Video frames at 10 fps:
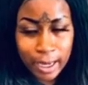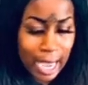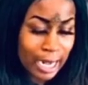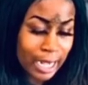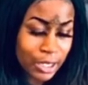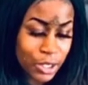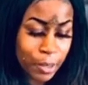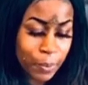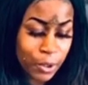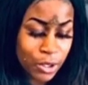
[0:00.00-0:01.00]
I like to share
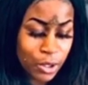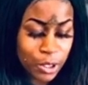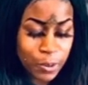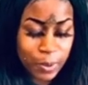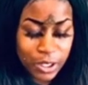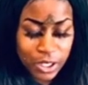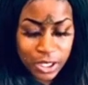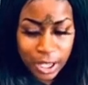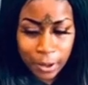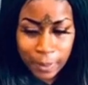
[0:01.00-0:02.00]
personal experiences,
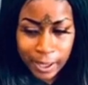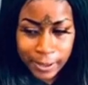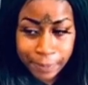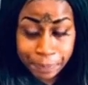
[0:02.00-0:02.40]
I don't mind.